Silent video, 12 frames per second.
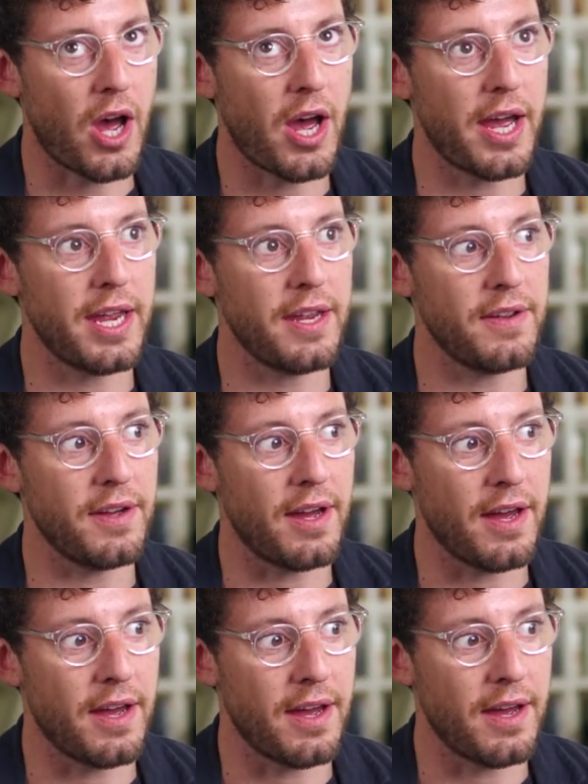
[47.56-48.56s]
I
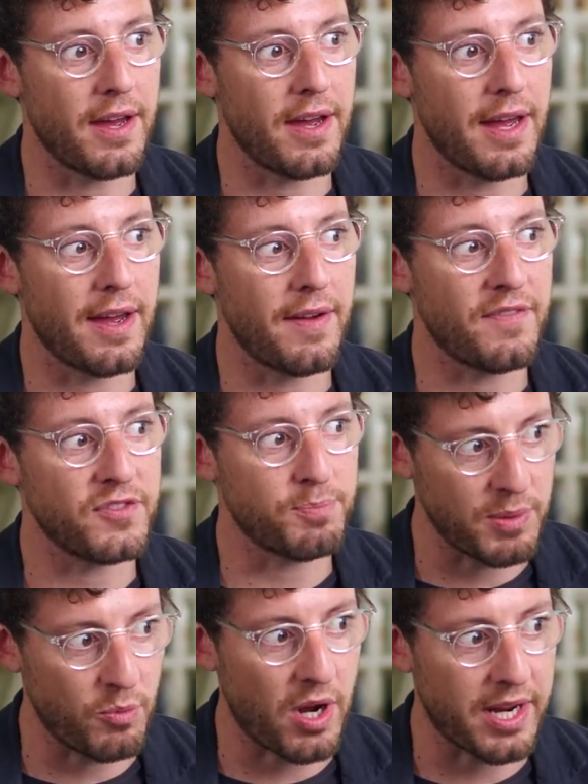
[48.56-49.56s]
have
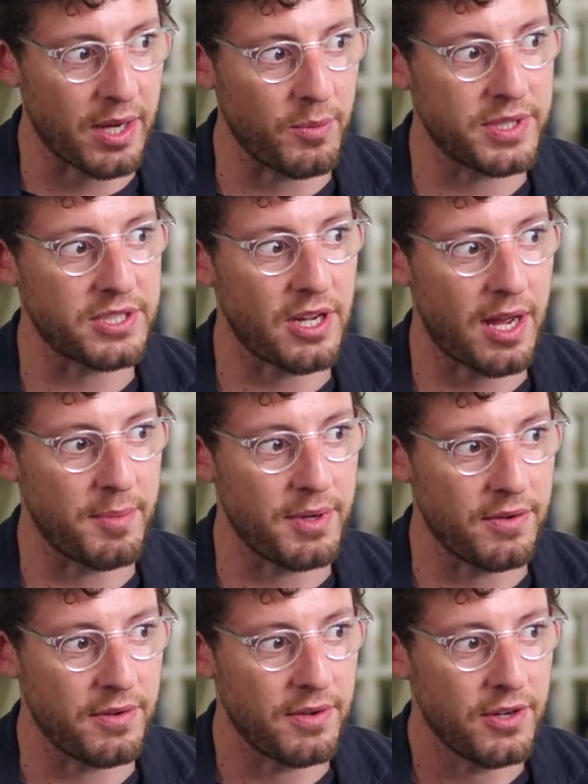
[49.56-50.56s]
been working with
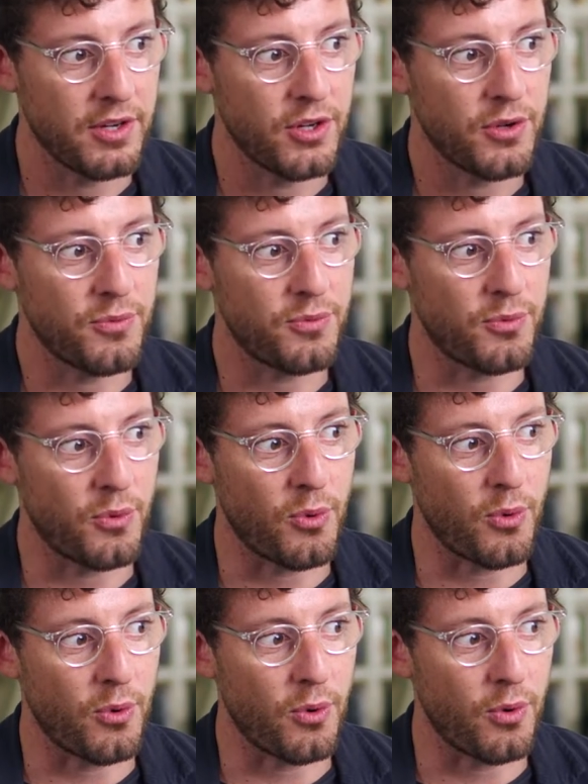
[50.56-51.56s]
Simon
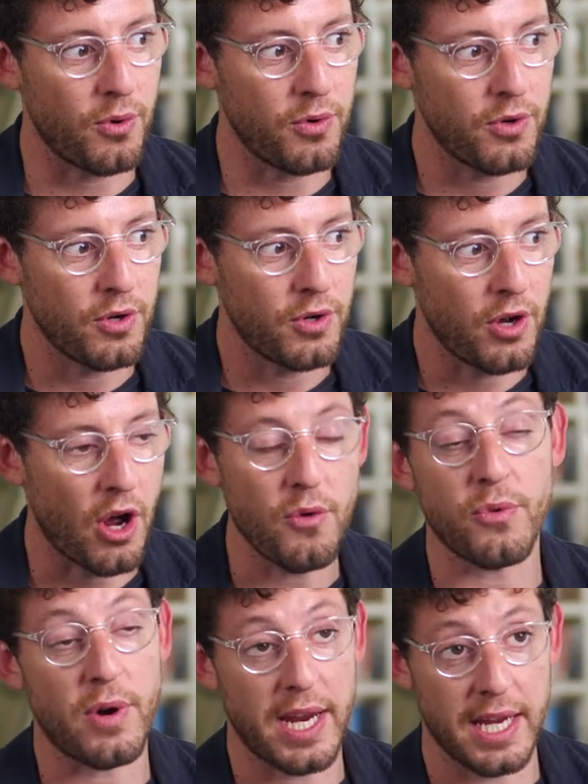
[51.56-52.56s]
for
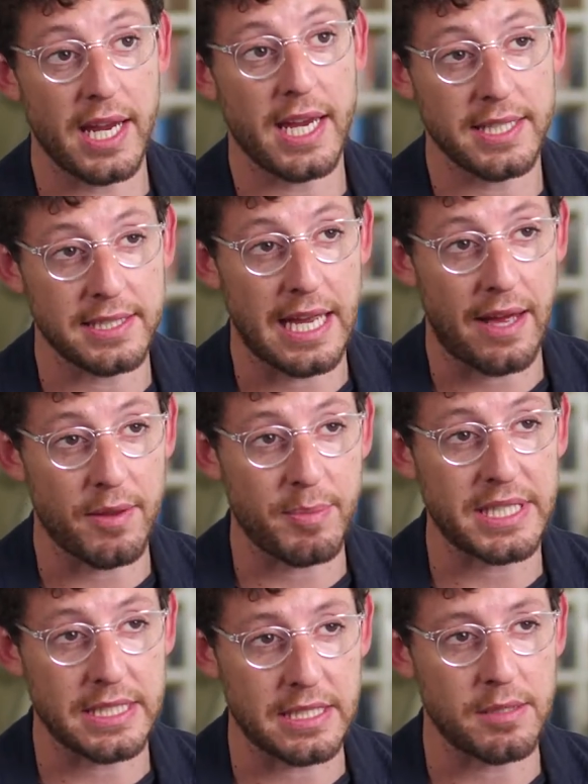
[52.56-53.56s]
over 8 years now. The
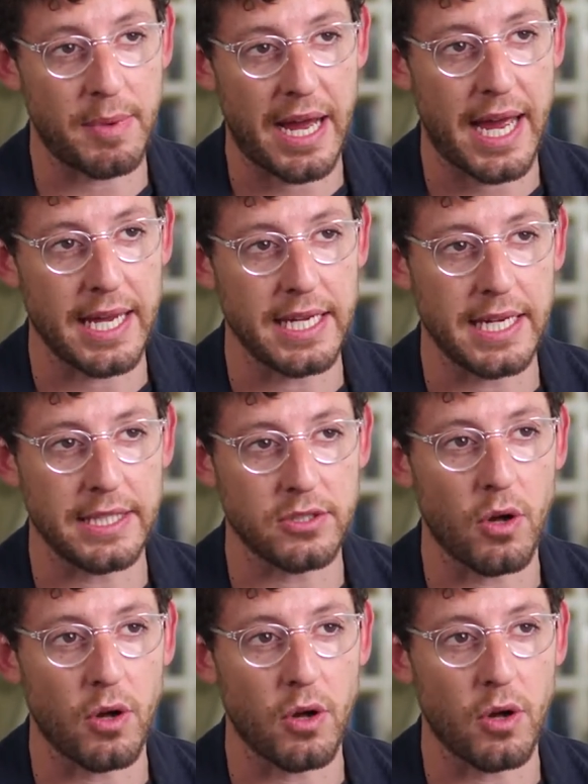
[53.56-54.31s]
business is about 8 years